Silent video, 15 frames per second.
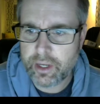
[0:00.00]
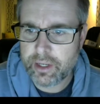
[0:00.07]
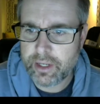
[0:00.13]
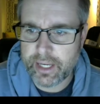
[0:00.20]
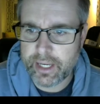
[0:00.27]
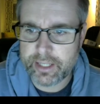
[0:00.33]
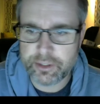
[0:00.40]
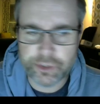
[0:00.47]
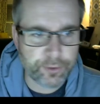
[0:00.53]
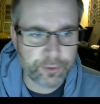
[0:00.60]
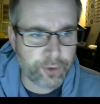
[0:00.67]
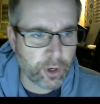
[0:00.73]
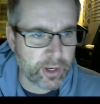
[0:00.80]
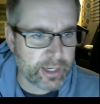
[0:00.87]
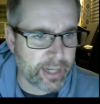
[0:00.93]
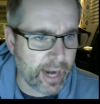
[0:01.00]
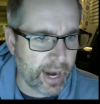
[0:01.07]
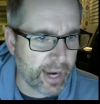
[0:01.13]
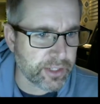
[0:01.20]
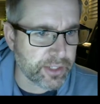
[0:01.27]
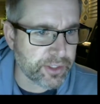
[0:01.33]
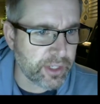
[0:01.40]
And so far it
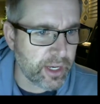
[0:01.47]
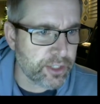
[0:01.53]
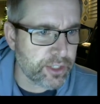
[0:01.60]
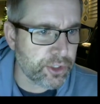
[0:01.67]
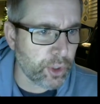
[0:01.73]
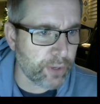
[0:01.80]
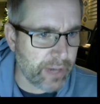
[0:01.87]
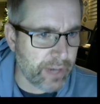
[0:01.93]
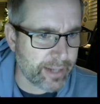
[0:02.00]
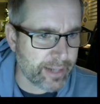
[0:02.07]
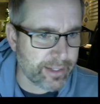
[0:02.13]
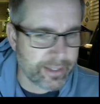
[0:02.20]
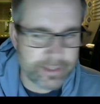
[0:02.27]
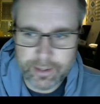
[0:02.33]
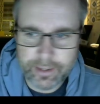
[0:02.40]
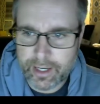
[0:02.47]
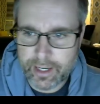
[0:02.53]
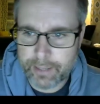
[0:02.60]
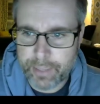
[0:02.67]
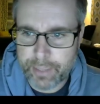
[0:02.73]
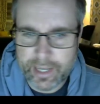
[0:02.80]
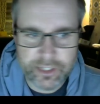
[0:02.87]
has. So I've got
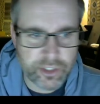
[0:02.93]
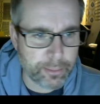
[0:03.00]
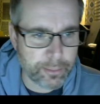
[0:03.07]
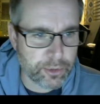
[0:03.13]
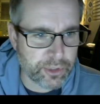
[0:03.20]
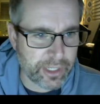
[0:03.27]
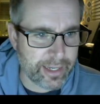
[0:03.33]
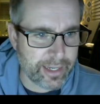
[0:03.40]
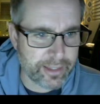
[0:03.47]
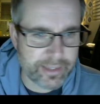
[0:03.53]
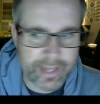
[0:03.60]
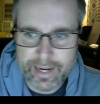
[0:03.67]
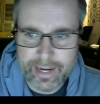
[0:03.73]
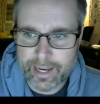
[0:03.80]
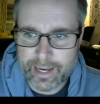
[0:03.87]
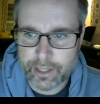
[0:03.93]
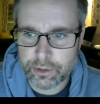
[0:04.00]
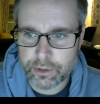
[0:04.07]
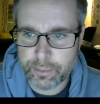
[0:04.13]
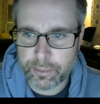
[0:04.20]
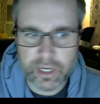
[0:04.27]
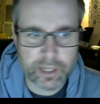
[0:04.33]
page numbers in that header
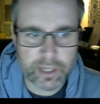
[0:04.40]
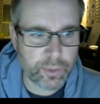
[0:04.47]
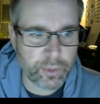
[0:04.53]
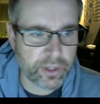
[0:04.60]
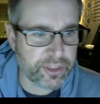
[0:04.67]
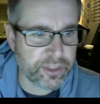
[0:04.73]
to begin with.